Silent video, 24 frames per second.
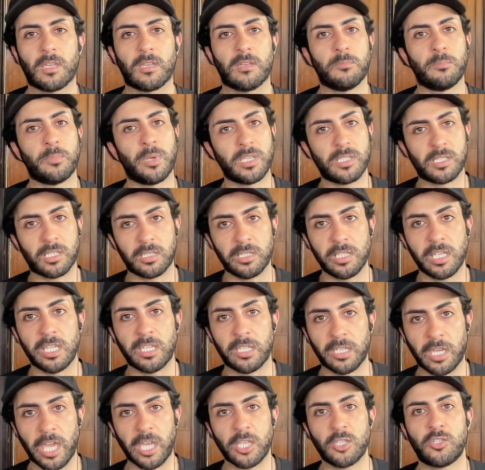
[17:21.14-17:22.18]
basically
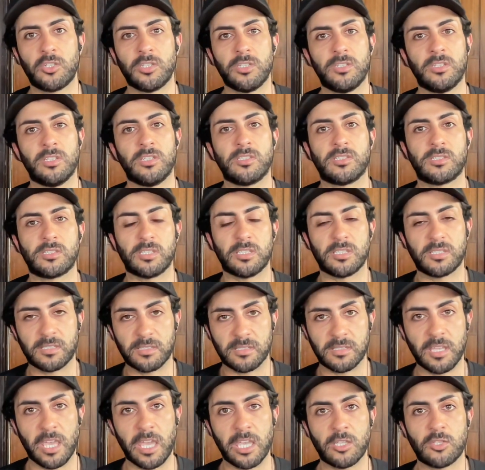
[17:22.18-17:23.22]
engage in this
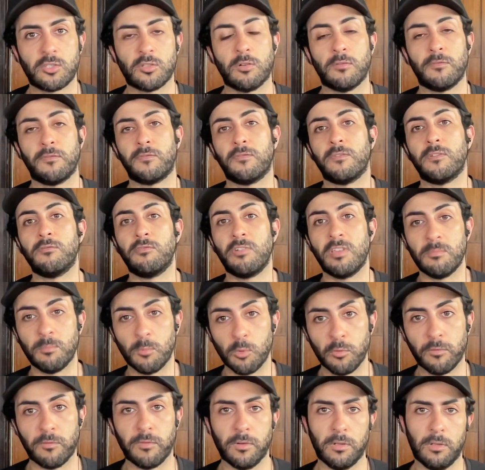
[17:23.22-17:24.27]
stage of
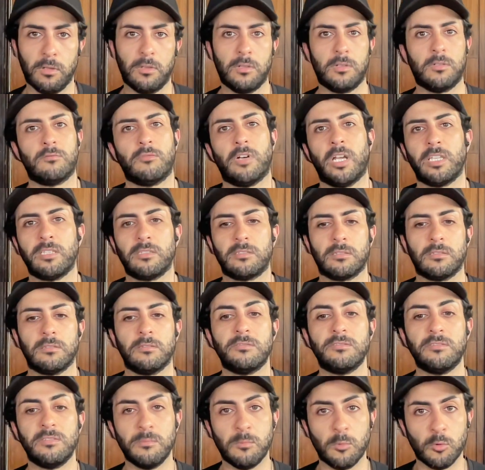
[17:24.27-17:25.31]
removal, right?
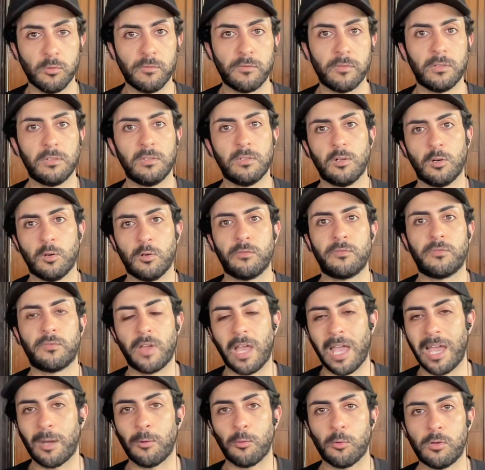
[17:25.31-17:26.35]
Removal of
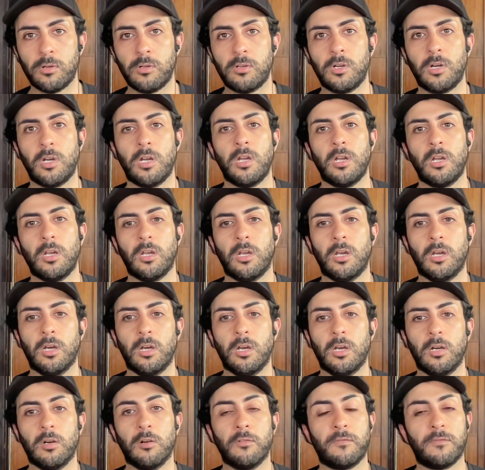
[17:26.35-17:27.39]
our
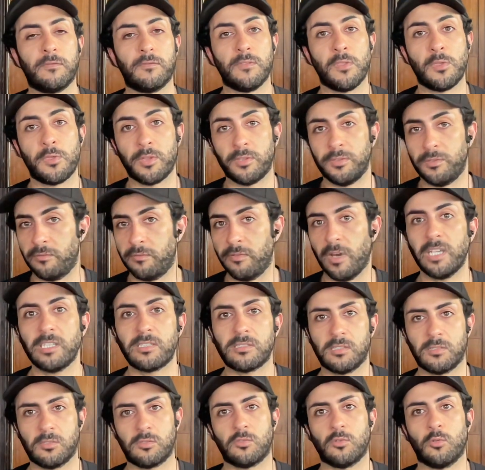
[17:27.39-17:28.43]
of the
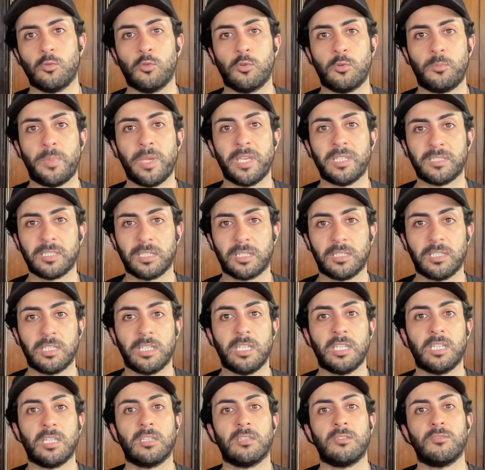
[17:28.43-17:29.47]
devices, or
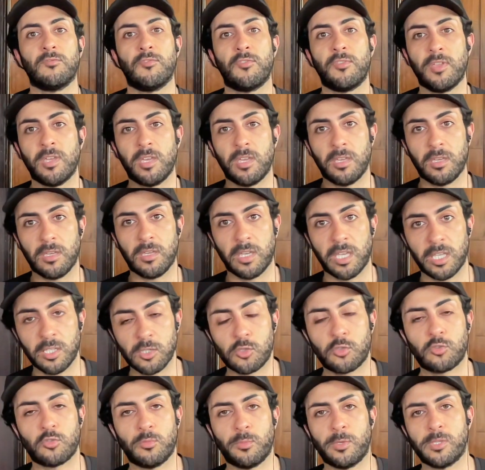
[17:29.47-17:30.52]
basically the
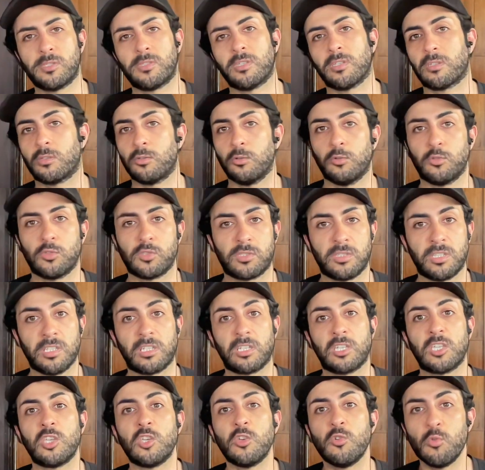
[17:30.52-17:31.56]
instruments that cause the
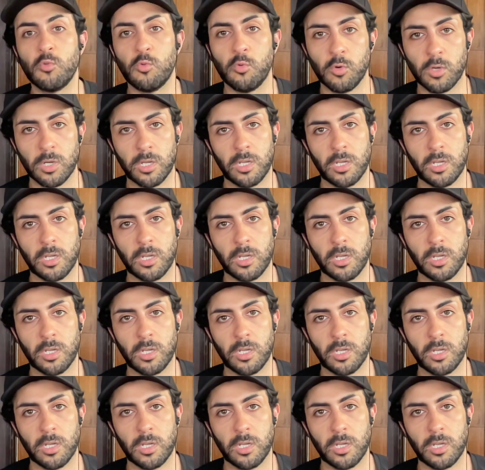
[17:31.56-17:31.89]
cue